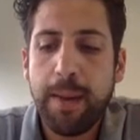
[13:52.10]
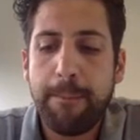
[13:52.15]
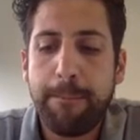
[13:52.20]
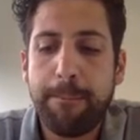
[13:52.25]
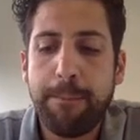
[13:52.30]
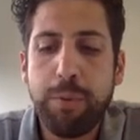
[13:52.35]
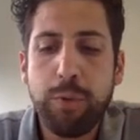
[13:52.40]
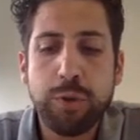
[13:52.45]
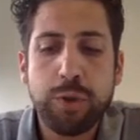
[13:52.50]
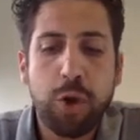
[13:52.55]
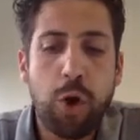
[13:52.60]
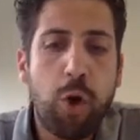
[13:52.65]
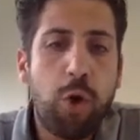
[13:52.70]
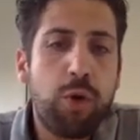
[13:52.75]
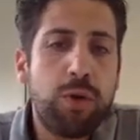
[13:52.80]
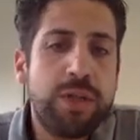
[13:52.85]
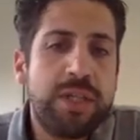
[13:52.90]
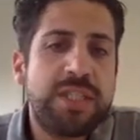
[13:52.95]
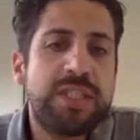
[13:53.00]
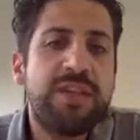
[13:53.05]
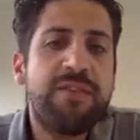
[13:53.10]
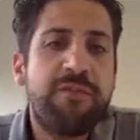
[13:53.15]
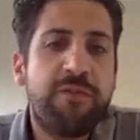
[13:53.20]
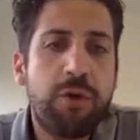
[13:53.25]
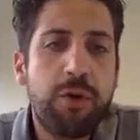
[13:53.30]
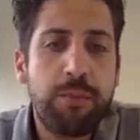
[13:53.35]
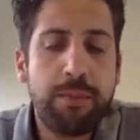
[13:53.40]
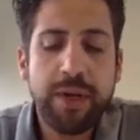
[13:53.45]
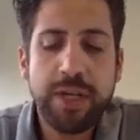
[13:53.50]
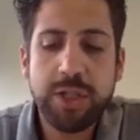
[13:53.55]
put all this
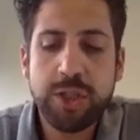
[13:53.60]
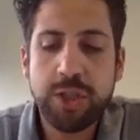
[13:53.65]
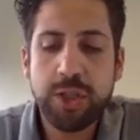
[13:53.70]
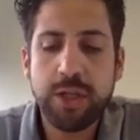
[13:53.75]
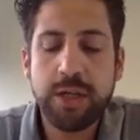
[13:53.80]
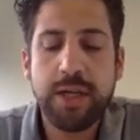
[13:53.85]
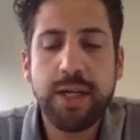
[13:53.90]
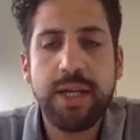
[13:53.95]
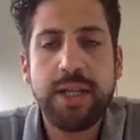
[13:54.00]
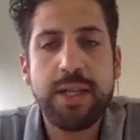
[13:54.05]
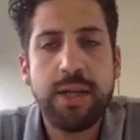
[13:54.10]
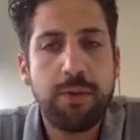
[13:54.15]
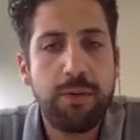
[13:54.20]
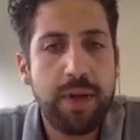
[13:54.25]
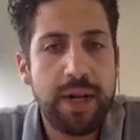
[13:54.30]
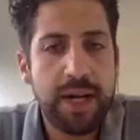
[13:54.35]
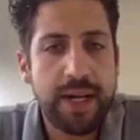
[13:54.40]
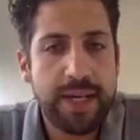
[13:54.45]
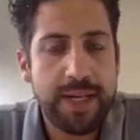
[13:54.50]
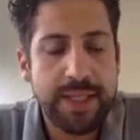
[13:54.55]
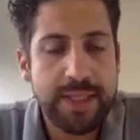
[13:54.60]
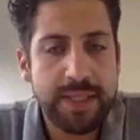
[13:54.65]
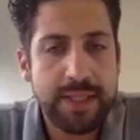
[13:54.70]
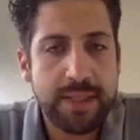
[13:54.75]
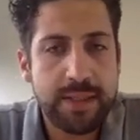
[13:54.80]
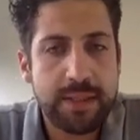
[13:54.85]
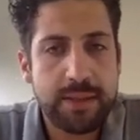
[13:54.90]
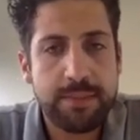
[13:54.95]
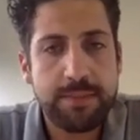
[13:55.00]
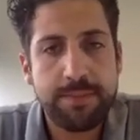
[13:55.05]
information in the real
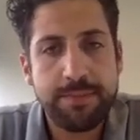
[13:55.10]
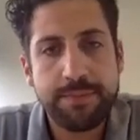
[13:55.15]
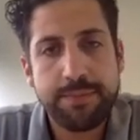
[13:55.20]
cases.